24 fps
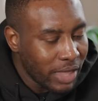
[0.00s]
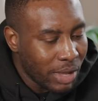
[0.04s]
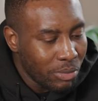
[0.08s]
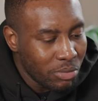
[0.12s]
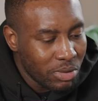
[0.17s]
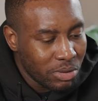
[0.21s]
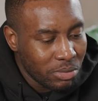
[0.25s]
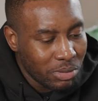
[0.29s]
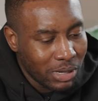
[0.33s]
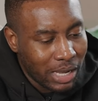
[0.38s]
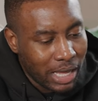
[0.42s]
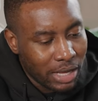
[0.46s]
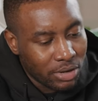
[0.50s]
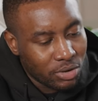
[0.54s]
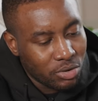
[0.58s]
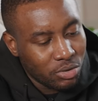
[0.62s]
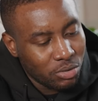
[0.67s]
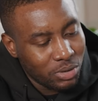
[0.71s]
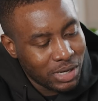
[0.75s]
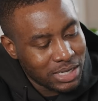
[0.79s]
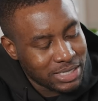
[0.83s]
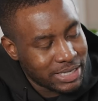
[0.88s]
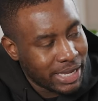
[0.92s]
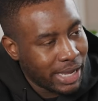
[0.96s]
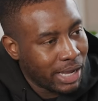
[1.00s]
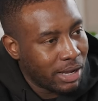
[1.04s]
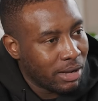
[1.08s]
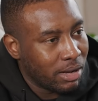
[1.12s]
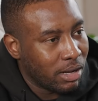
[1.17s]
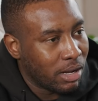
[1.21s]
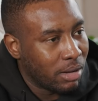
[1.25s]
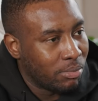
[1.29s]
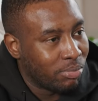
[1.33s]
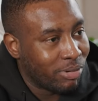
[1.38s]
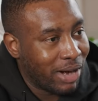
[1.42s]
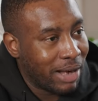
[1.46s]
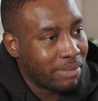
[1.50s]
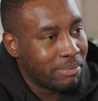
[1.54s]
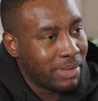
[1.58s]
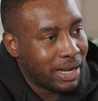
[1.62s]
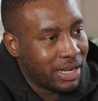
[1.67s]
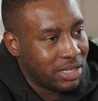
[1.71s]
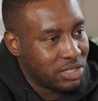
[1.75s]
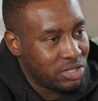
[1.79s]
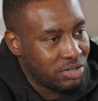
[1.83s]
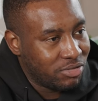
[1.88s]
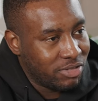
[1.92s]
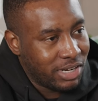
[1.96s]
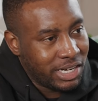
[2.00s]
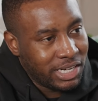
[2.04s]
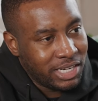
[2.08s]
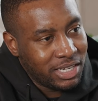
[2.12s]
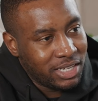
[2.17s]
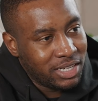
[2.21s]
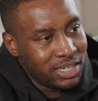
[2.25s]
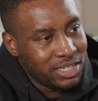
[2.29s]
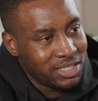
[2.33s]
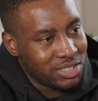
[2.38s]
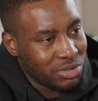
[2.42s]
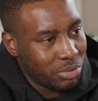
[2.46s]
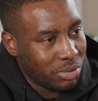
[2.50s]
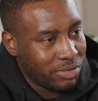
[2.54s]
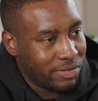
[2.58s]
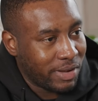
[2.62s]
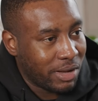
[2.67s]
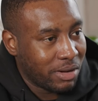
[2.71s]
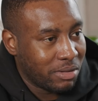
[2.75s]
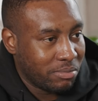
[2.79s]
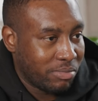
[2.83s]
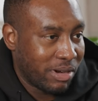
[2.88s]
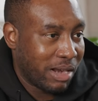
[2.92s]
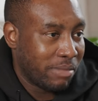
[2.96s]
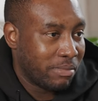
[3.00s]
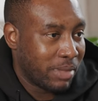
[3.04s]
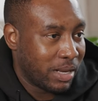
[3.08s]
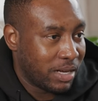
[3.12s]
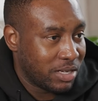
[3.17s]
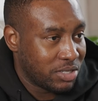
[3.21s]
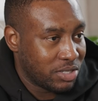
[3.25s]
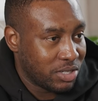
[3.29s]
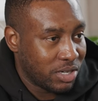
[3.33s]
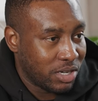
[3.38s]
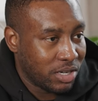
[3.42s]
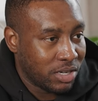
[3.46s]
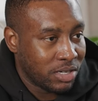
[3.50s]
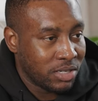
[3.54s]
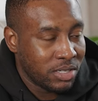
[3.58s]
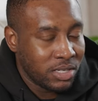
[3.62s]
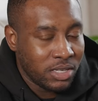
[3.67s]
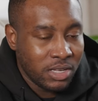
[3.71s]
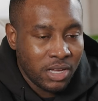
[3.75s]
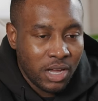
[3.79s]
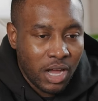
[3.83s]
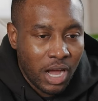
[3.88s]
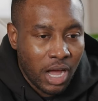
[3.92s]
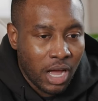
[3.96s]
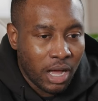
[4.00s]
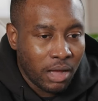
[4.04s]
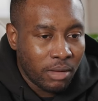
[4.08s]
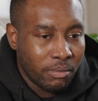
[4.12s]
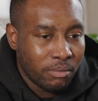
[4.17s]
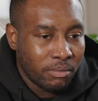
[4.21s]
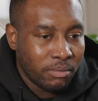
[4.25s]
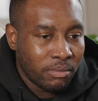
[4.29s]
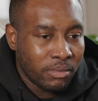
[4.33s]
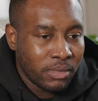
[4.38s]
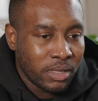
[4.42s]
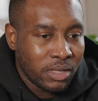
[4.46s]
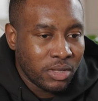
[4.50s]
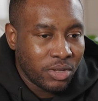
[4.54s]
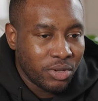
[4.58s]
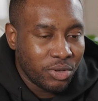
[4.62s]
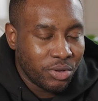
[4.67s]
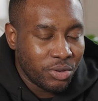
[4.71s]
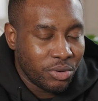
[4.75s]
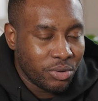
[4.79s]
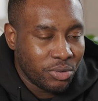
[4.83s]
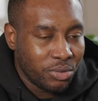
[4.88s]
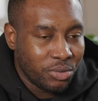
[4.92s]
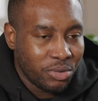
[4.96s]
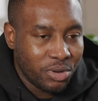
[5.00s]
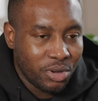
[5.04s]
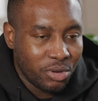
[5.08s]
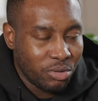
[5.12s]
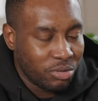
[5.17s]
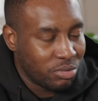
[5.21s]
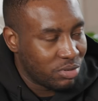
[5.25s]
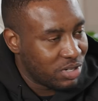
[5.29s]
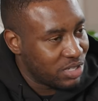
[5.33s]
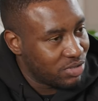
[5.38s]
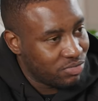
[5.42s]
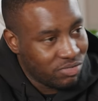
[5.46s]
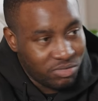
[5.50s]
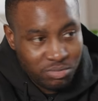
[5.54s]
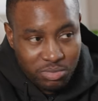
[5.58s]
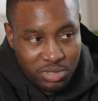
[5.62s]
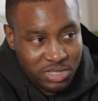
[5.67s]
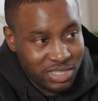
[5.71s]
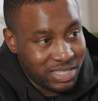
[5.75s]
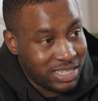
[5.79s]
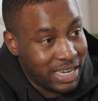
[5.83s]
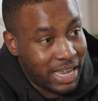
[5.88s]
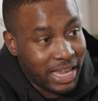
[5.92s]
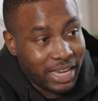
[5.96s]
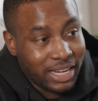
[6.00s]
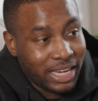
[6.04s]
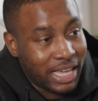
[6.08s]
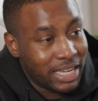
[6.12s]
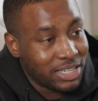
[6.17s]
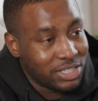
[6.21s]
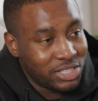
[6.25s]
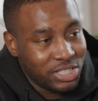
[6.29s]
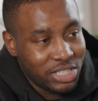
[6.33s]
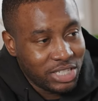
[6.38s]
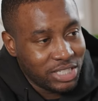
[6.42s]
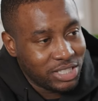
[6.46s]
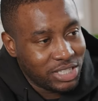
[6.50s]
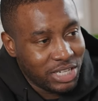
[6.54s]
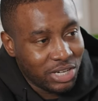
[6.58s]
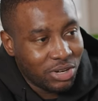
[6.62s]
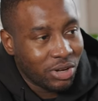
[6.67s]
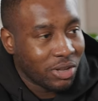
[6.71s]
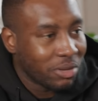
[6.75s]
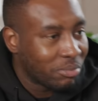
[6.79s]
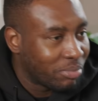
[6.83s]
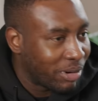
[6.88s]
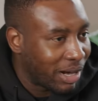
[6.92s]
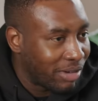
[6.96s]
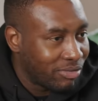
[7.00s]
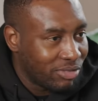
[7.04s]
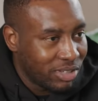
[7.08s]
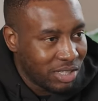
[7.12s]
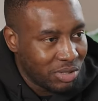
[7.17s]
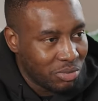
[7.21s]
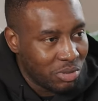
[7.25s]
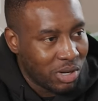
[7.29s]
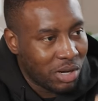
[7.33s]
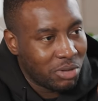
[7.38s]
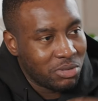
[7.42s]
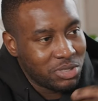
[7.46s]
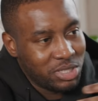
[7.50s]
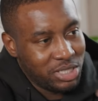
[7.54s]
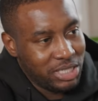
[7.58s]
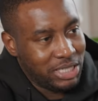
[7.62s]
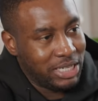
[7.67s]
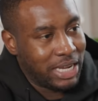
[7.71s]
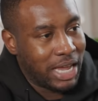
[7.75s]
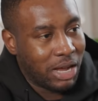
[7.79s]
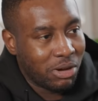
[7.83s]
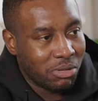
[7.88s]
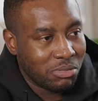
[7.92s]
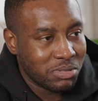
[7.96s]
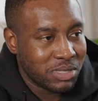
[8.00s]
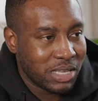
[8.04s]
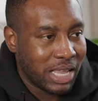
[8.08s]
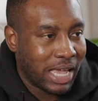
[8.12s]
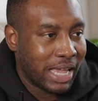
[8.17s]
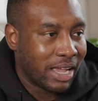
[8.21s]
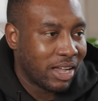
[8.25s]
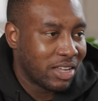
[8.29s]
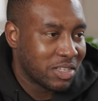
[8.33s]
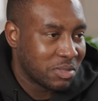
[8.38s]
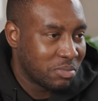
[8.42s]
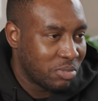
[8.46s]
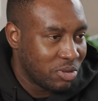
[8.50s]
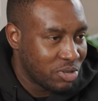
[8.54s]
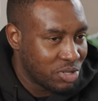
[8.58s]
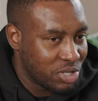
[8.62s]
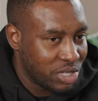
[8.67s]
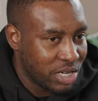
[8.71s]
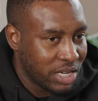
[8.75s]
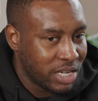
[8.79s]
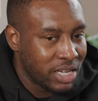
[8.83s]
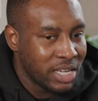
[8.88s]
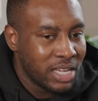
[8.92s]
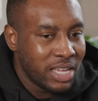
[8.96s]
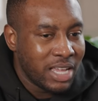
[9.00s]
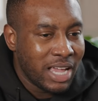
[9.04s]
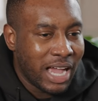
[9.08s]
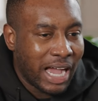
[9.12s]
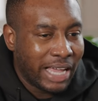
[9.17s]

then we were like, cool, let's get a brand manager in. So we found a brand manager um, who who was, was sick. Like she she got the brand really well and she helped like us push it.